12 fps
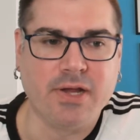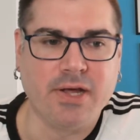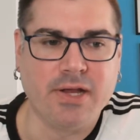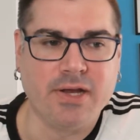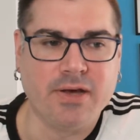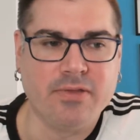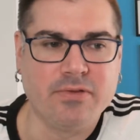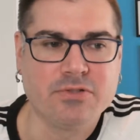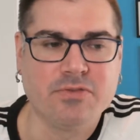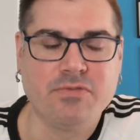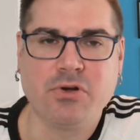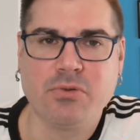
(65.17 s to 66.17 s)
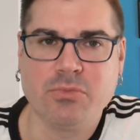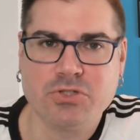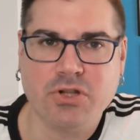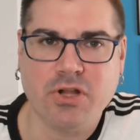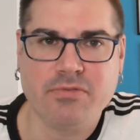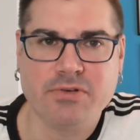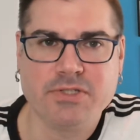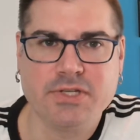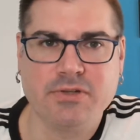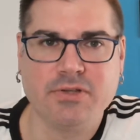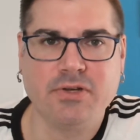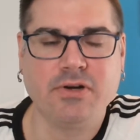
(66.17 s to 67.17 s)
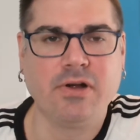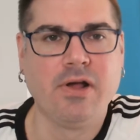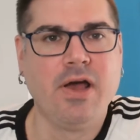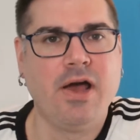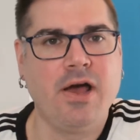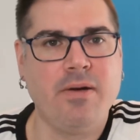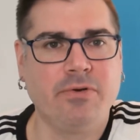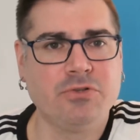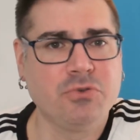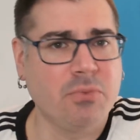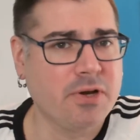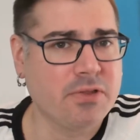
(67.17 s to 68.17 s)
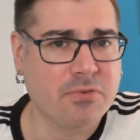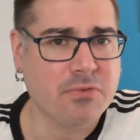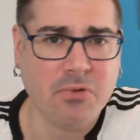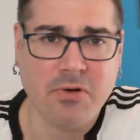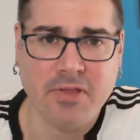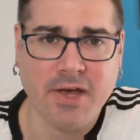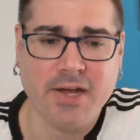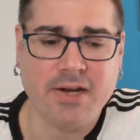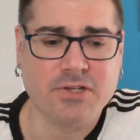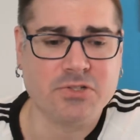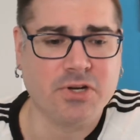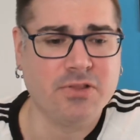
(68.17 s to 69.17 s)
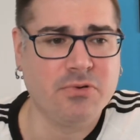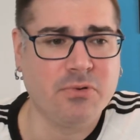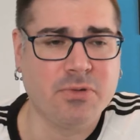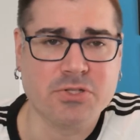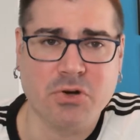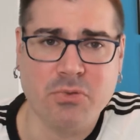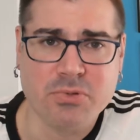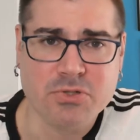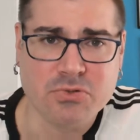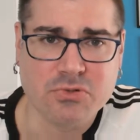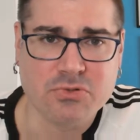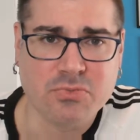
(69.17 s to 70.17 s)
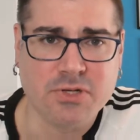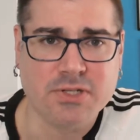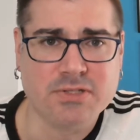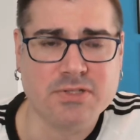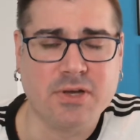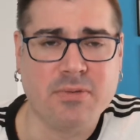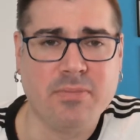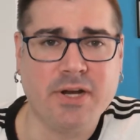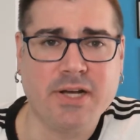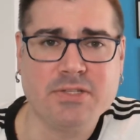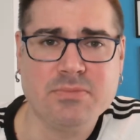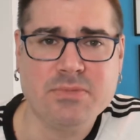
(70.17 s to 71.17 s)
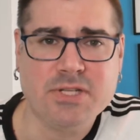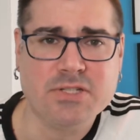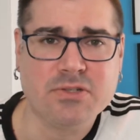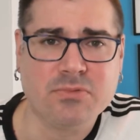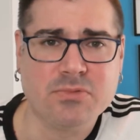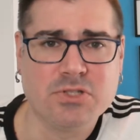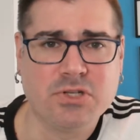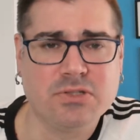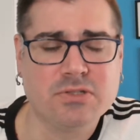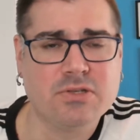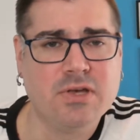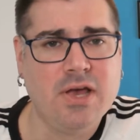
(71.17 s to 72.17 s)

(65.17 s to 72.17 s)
And there's a few commercial offerings out there. I was running through all that. I tried through a bunch of open source ones, and I got some decent results.